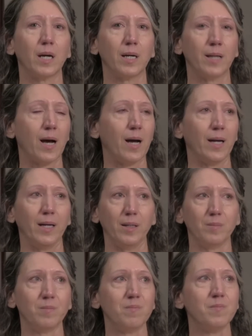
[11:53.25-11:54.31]
and I
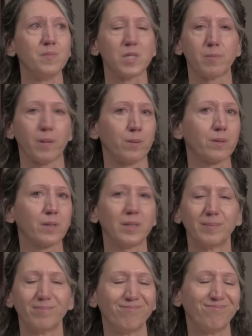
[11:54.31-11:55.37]
spoke
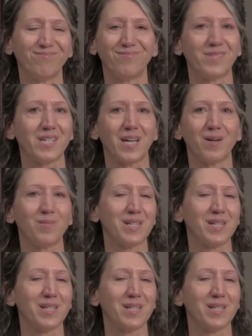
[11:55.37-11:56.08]
to him.